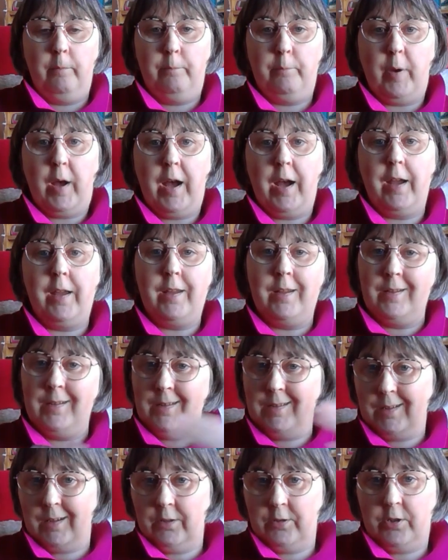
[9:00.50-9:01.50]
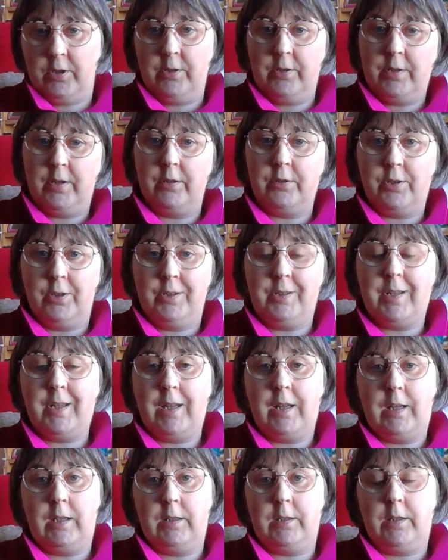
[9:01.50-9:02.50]
by such and such a
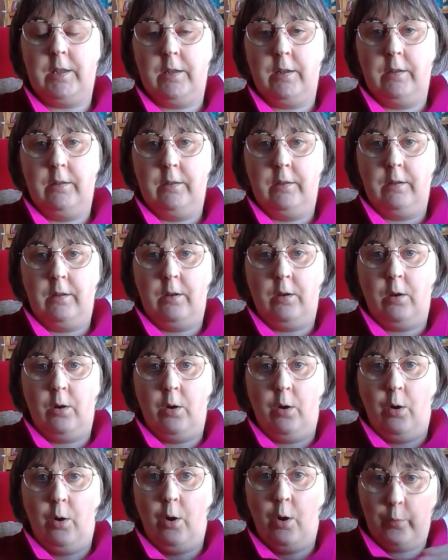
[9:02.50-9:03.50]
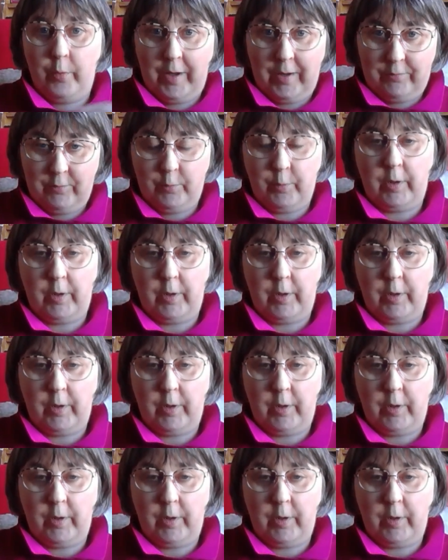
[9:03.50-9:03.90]
date, or we have to